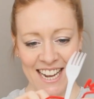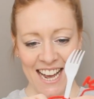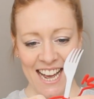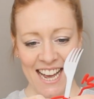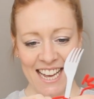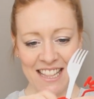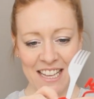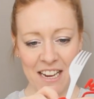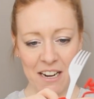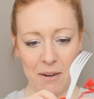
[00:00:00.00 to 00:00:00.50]

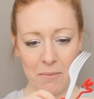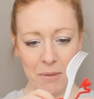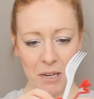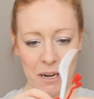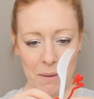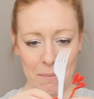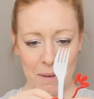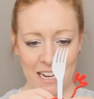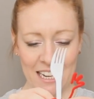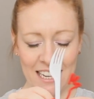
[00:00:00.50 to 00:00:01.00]
and then I'm
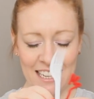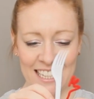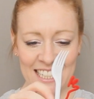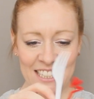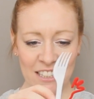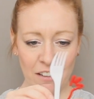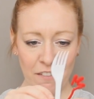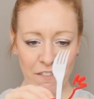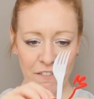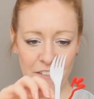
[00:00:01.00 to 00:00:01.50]
going to make a
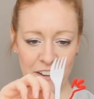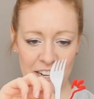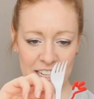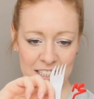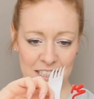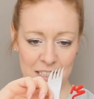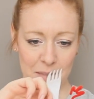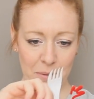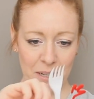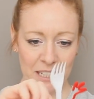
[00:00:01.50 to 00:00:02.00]
little
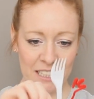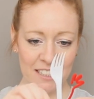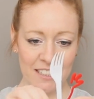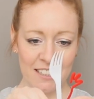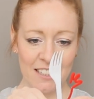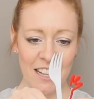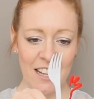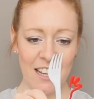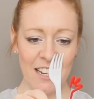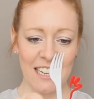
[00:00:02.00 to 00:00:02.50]
fist by
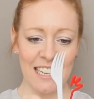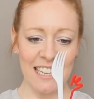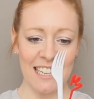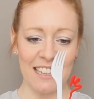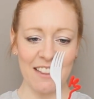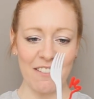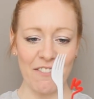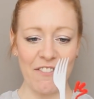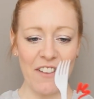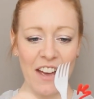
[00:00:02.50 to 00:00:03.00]

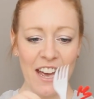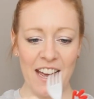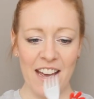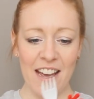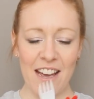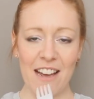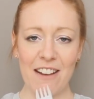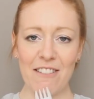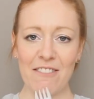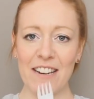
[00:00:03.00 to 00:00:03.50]
circling the
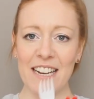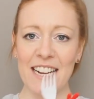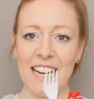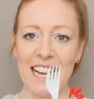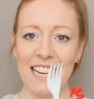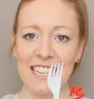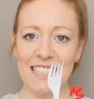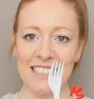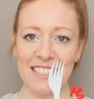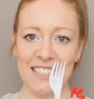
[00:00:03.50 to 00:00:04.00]
very
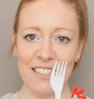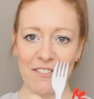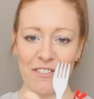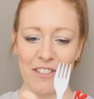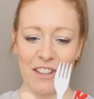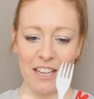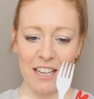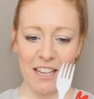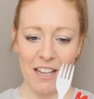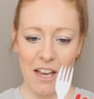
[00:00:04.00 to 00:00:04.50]
end
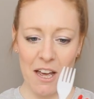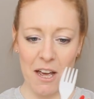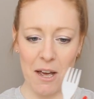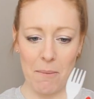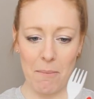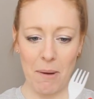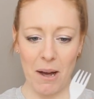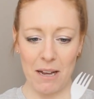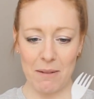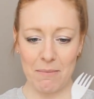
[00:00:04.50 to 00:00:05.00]
of the
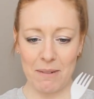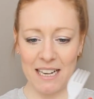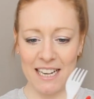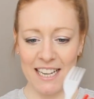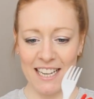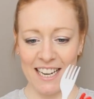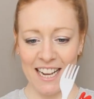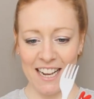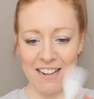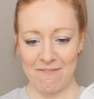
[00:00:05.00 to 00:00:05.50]
pipe
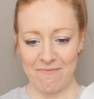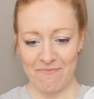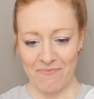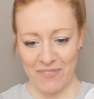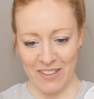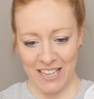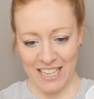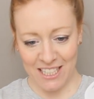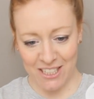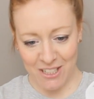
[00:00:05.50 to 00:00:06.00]
cleaner
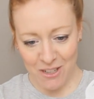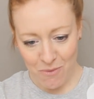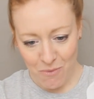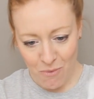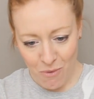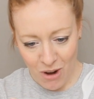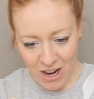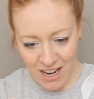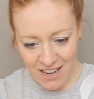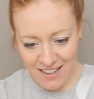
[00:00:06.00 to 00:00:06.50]
into
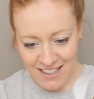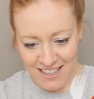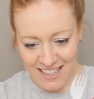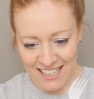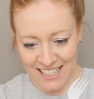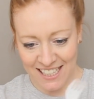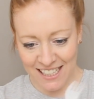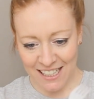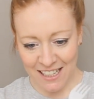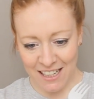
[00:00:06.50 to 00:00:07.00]
one
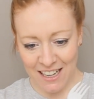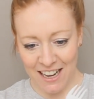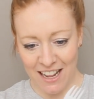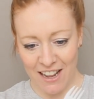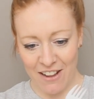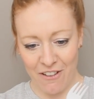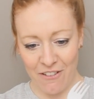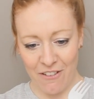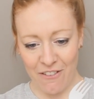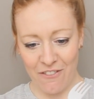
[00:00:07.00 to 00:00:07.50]
little
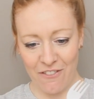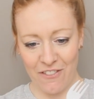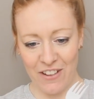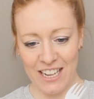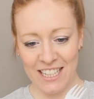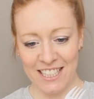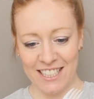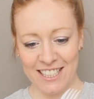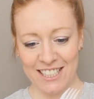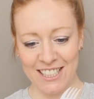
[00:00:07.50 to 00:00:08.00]

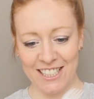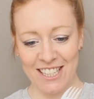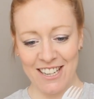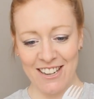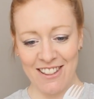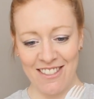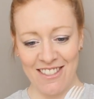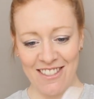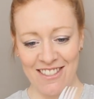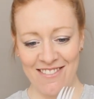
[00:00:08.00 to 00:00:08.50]
fist.
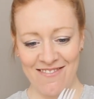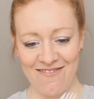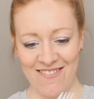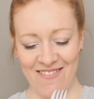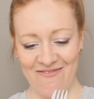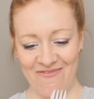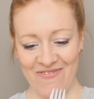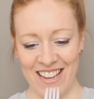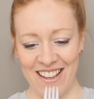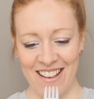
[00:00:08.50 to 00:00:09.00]

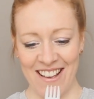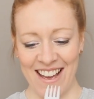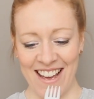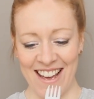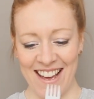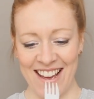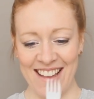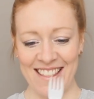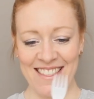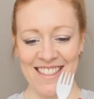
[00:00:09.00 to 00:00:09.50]

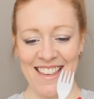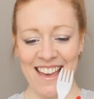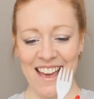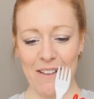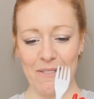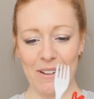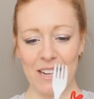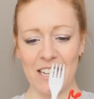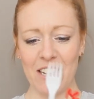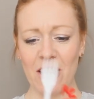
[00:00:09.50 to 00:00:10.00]
And
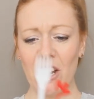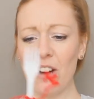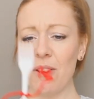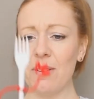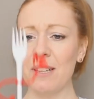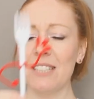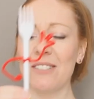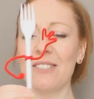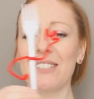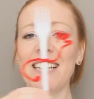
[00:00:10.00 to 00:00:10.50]
there we go,
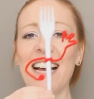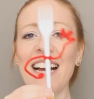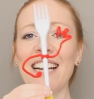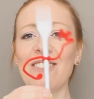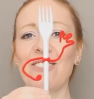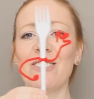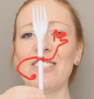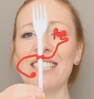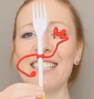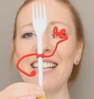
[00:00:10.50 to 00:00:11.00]
he's got his
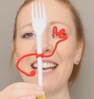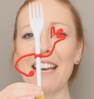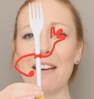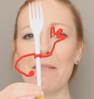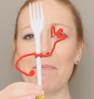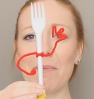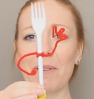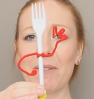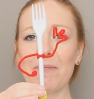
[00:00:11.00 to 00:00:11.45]
hand on his hip.